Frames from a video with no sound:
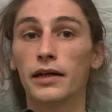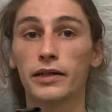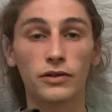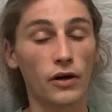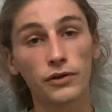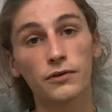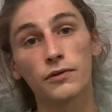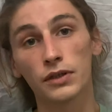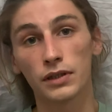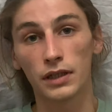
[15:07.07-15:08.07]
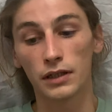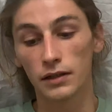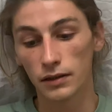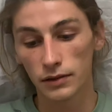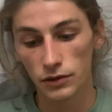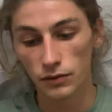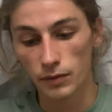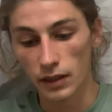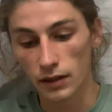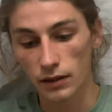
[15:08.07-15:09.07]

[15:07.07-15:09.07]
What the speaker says: is all you really need to make